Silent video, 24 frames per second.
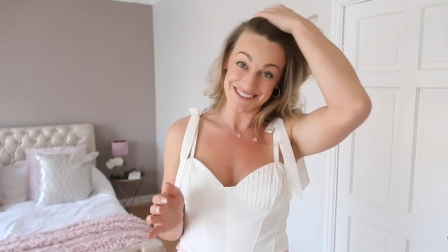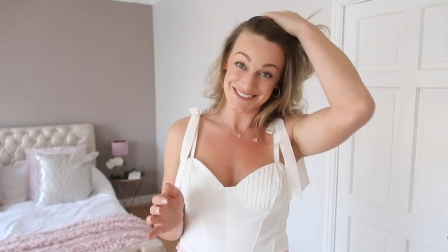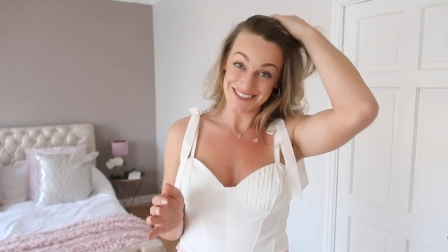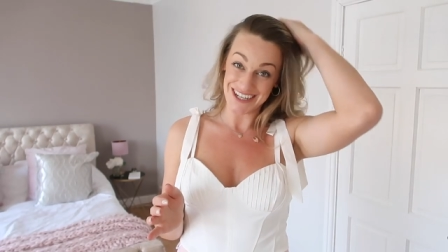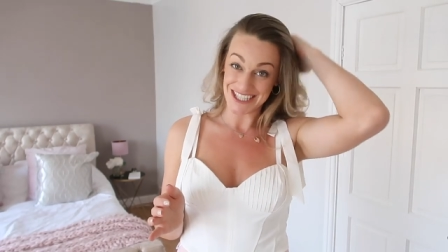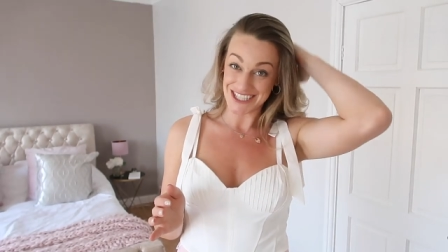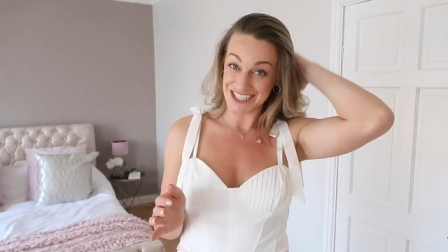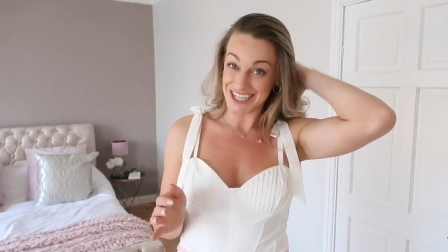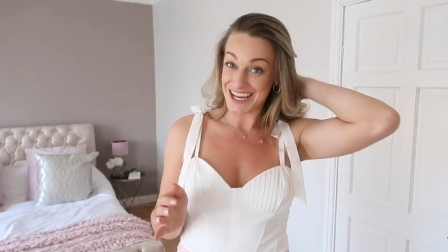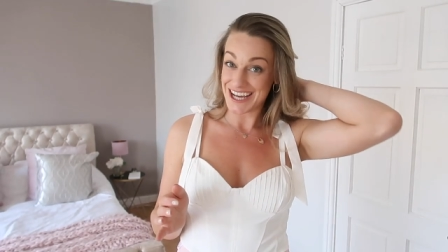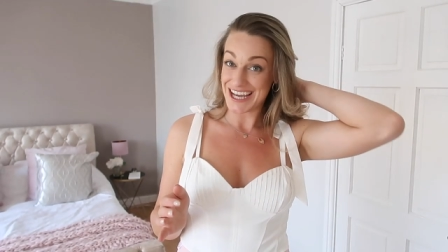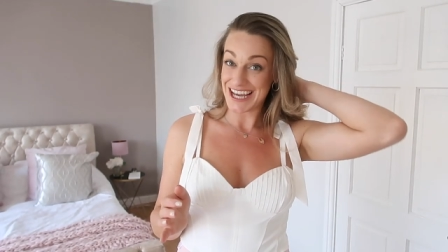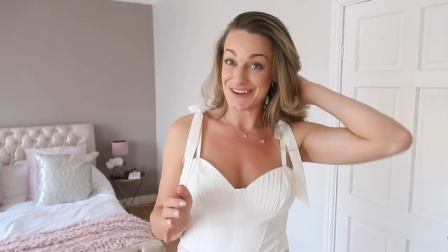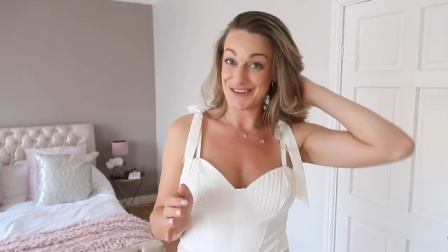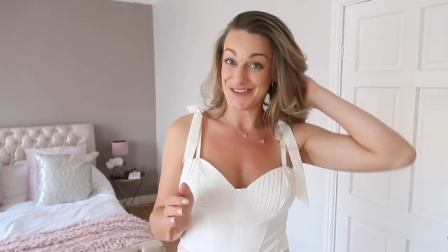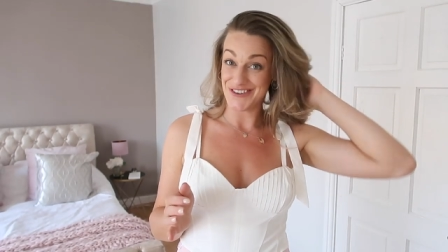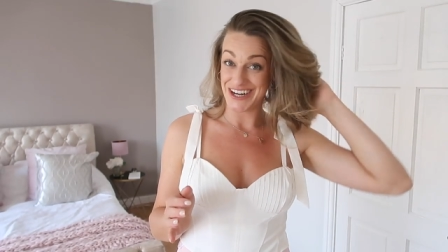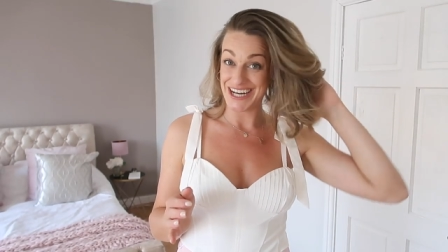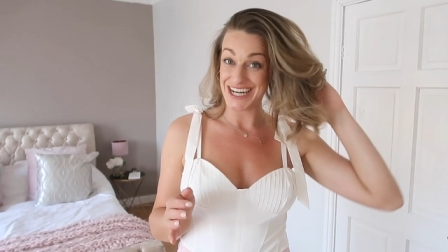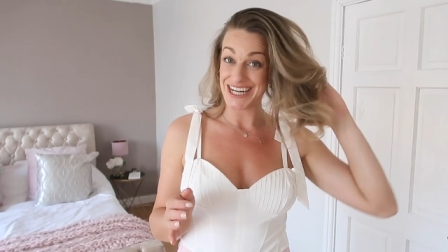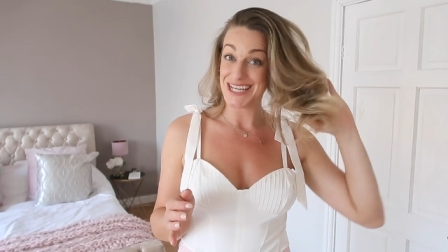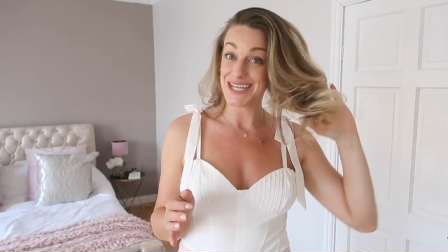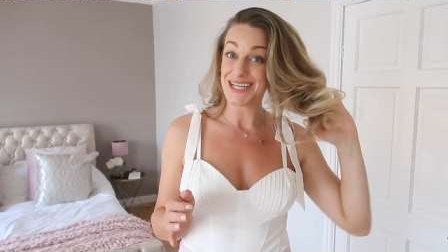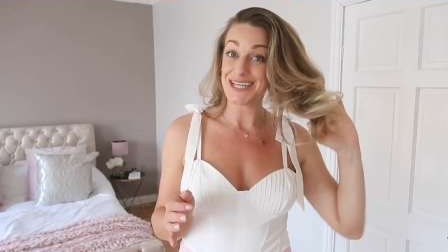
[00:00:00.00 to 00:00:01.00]
which
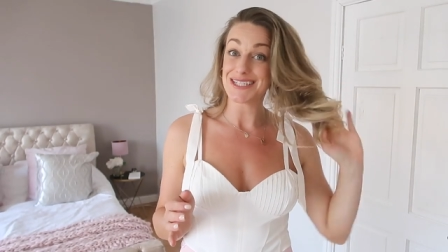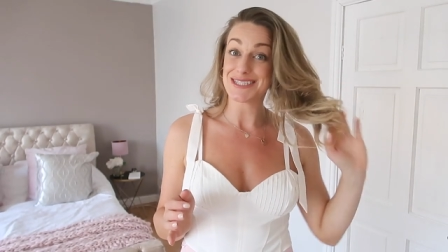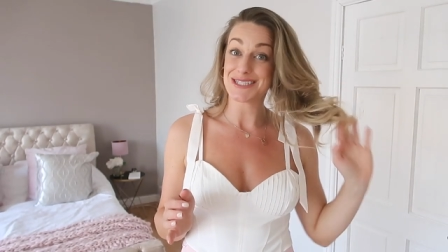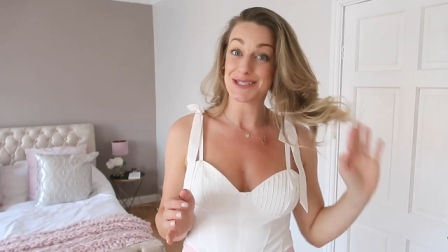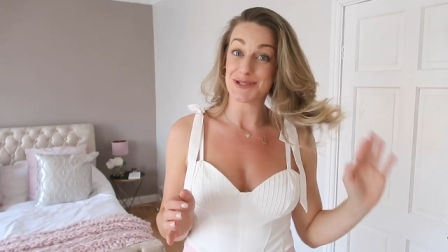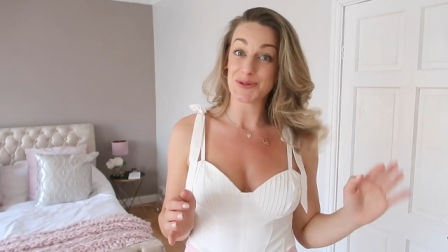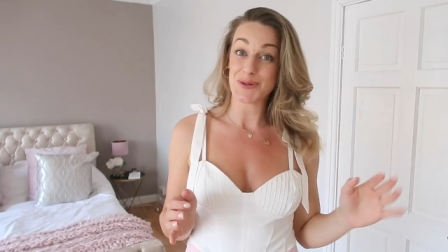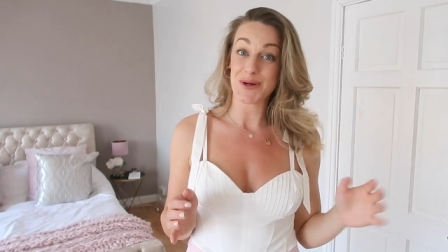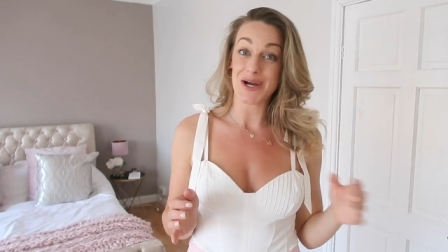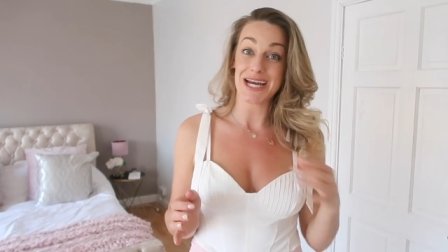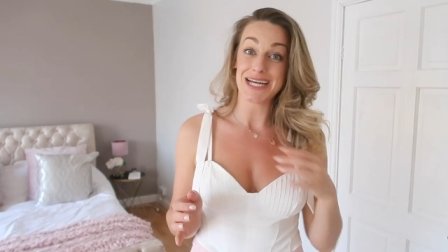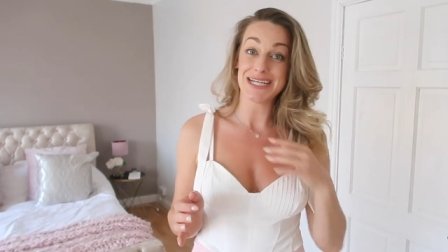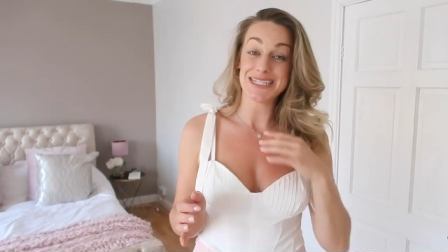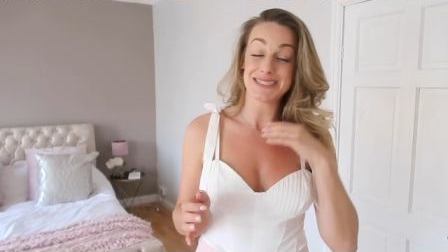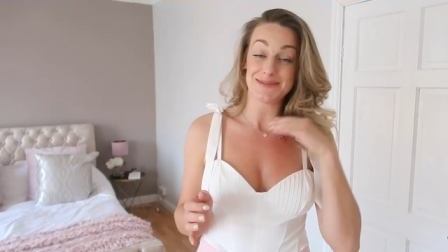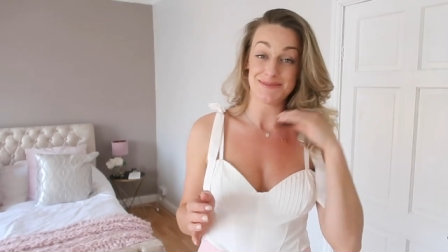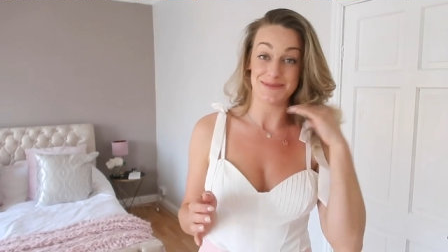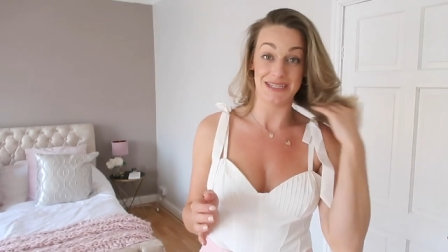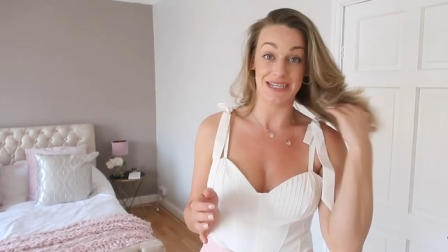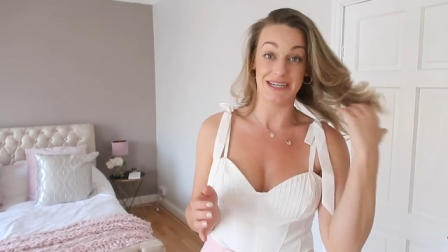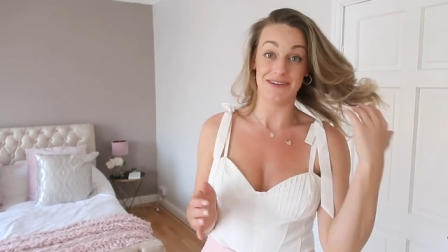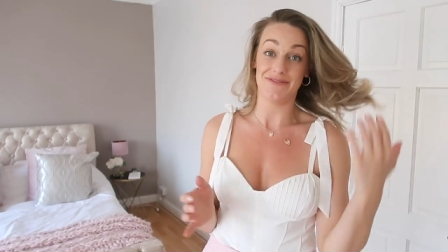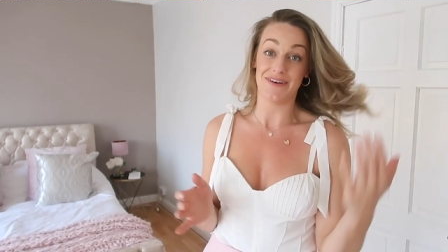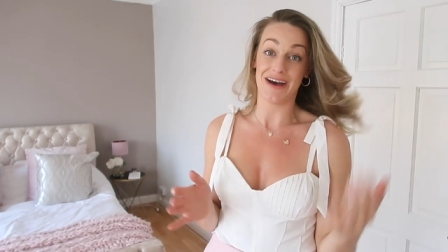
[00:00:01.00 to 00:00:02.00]
really surprised me